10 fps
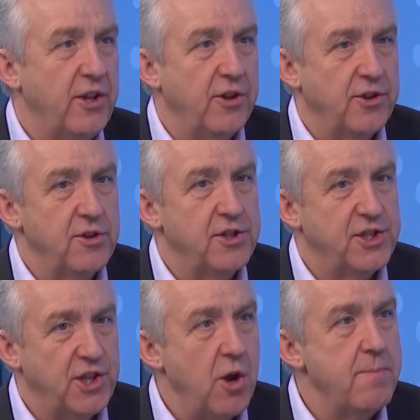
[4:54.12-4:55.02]
that there are
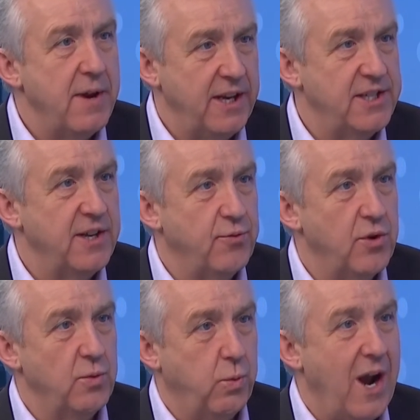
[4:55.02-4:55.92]
so many
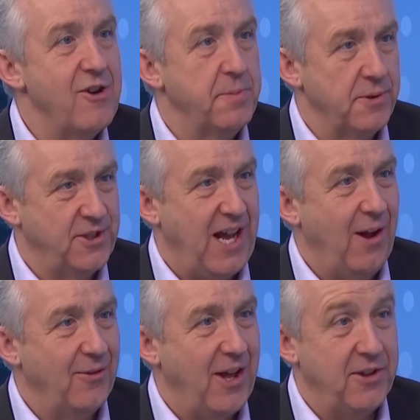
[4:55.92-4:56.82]
different wearables
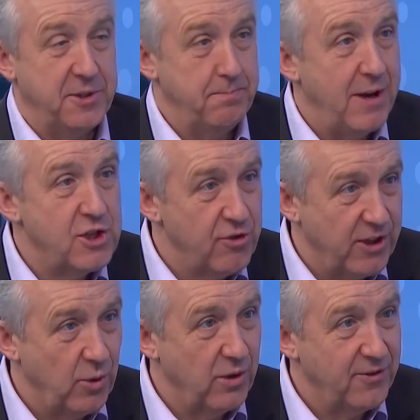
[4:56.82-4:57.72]
out there that's
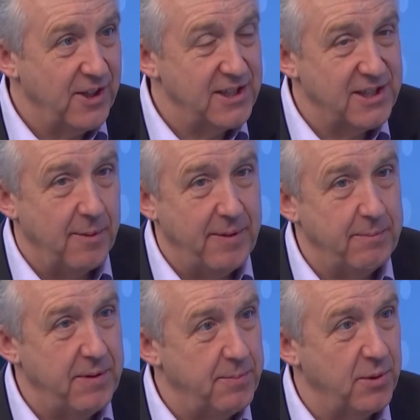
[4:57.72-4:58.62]
measuring all of this. I mean,
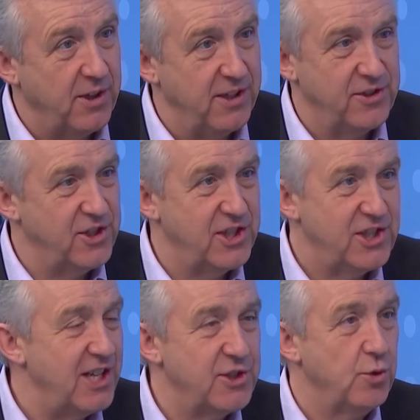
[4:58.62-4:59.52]
people can
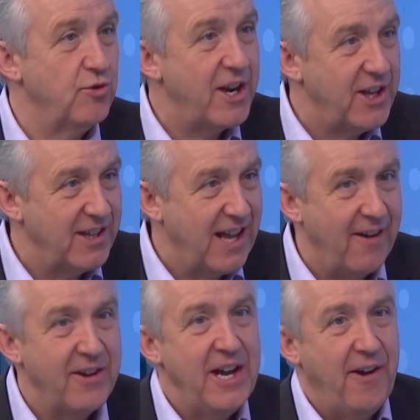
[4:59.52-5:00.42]
test already
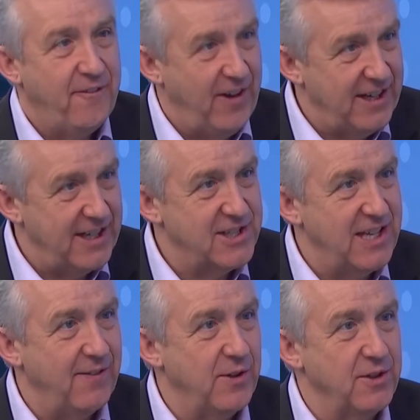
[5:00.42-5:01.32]
their fitness
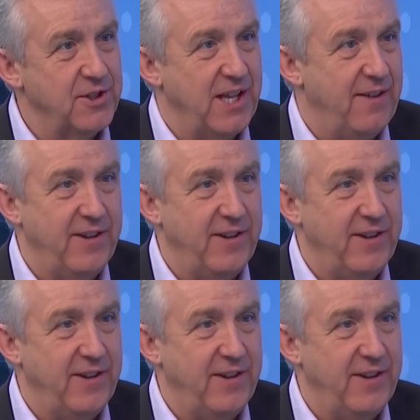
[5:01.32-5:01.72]
levels, their